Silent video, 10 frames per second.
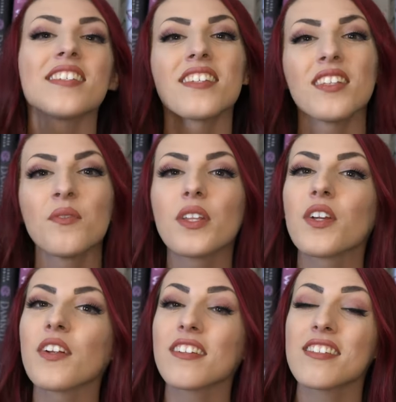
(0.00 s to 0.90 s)
goes to live with
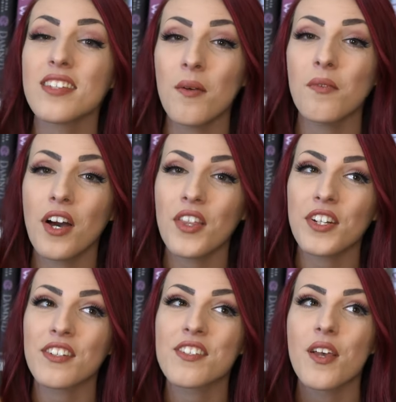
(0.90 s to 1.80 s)
her
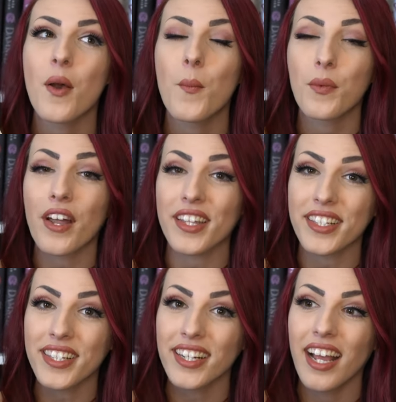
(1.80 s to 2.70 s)
stepfather's
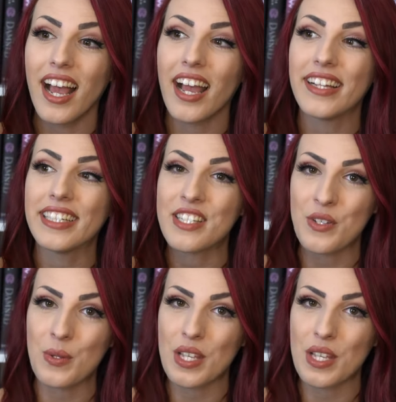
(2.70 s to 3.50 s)
brother and his two